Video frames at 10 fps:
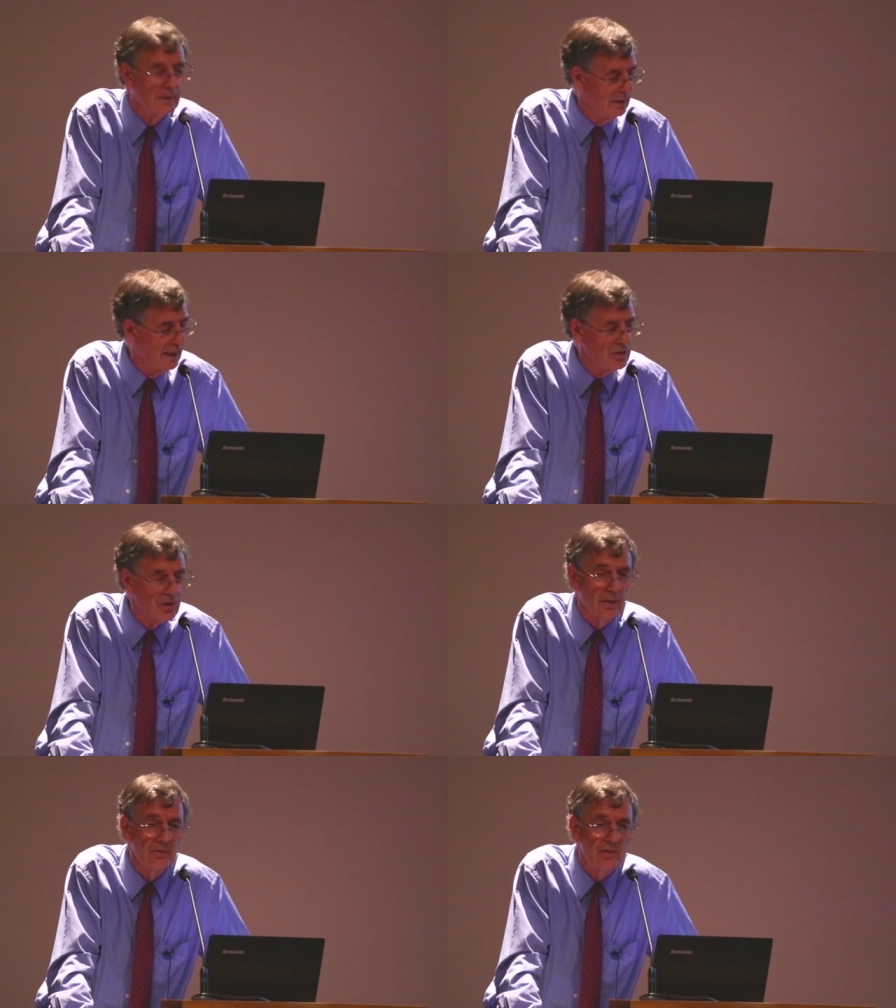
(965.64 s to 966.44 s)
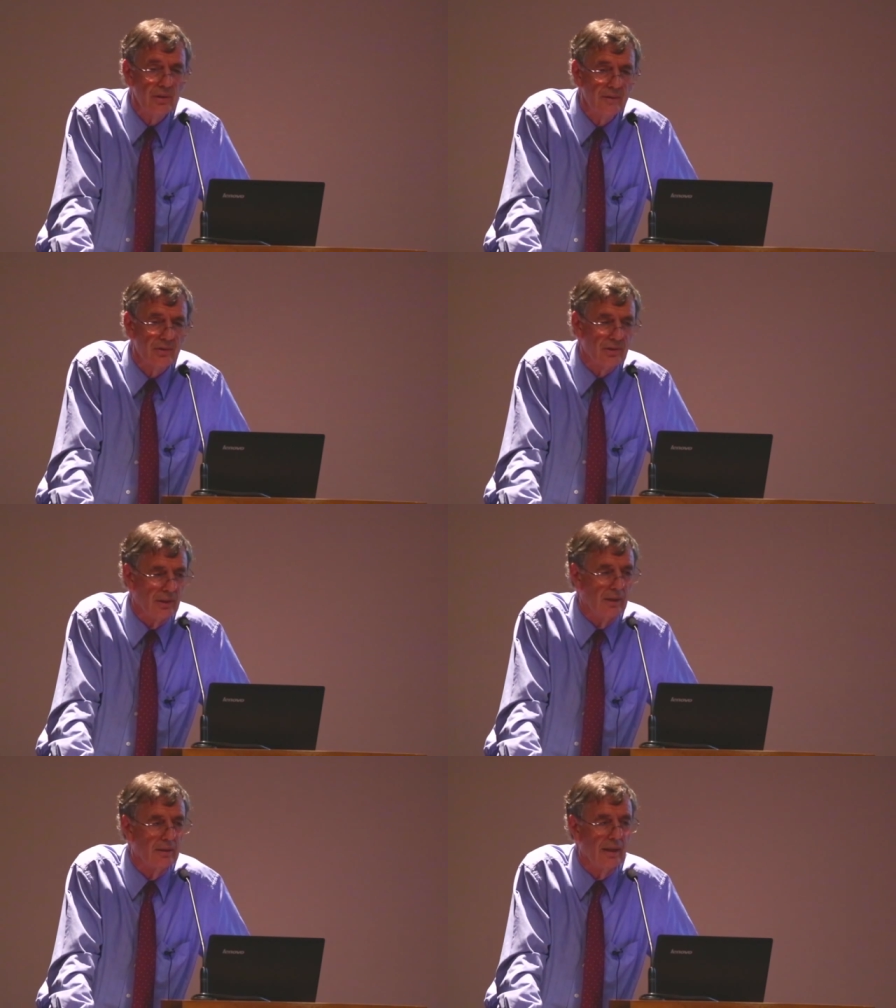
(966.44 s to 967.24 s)
the Nature
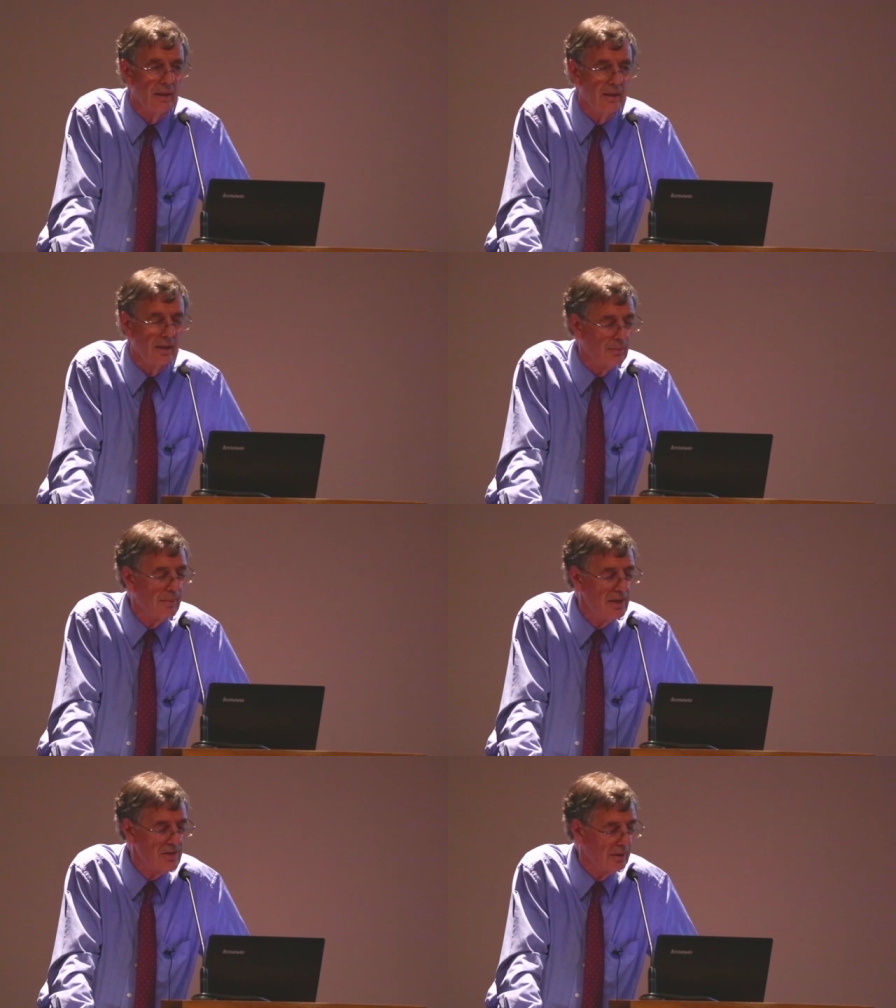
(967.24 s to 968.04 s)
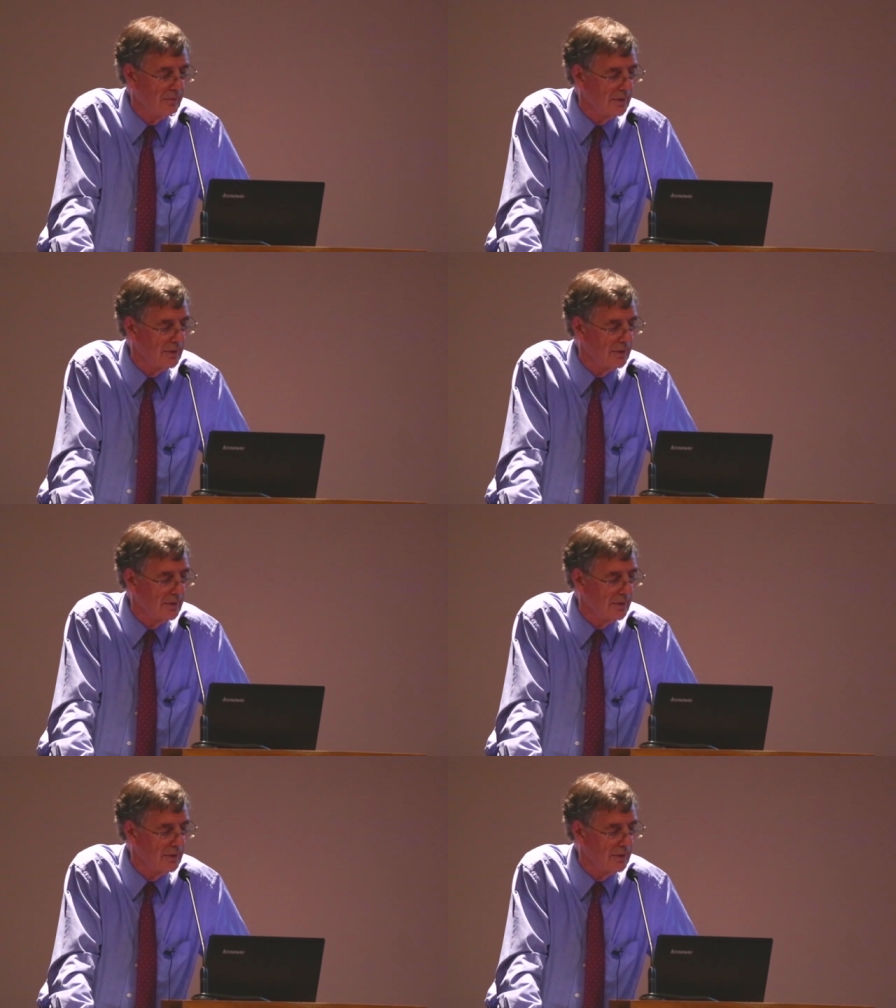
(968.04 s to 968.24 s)
Conservancy, an amazing